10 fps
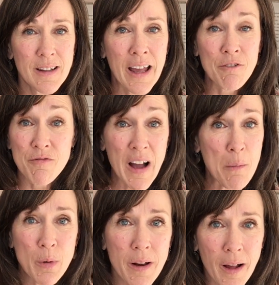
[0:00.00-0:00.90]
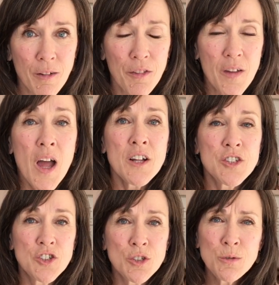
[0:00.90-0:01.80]
and vibrant health?
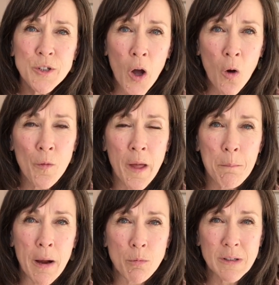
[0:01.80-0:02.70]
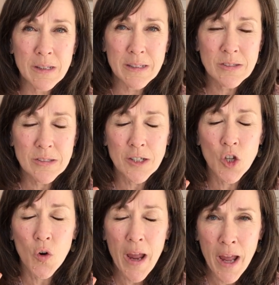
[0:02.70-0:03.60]
Did you know that by releasing
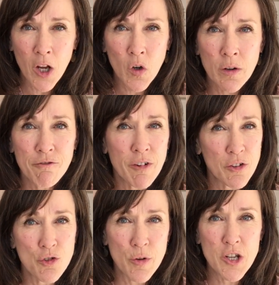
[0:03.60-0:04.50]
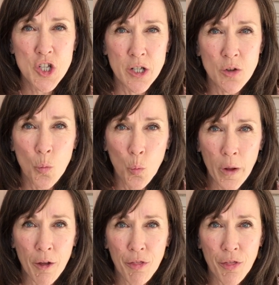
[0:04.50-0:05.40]
your anger and frustration
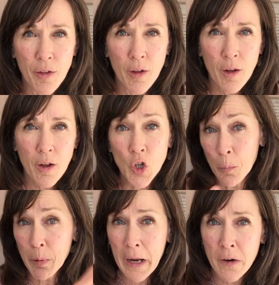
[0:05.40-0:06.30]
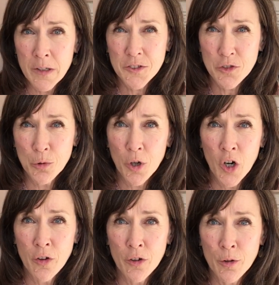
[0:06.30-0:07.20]
with your parents who
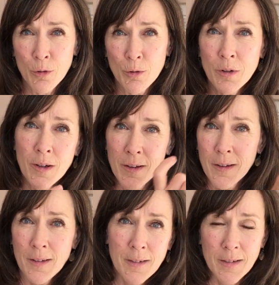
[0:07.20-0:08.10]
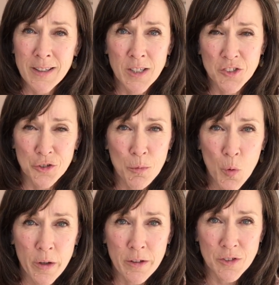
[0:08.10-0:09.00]
hurt you a dozen or
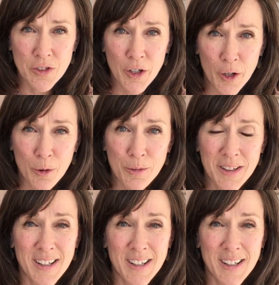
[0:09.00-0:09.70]
more years ago,